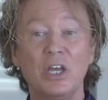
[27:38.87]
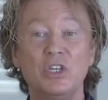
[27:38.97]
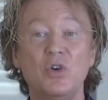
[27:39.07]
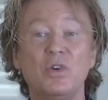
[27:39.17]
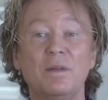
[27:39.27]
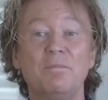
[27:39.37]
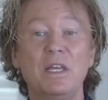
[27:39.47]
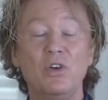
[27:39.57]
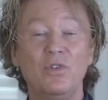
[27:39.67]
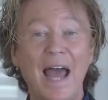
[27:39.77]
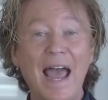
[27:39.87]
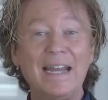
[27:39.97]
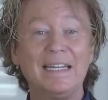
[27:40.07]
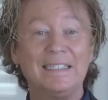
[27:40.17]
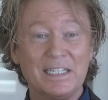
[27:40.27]
you can be
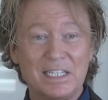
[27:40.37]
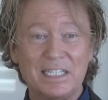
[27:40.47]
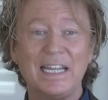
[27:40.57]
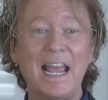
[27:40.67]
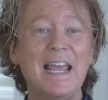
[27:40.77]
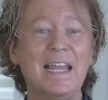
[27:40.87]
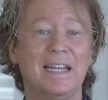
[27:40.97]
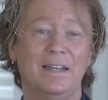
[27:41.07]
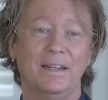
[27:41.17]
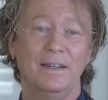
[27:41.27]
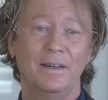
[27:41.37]
united to stand.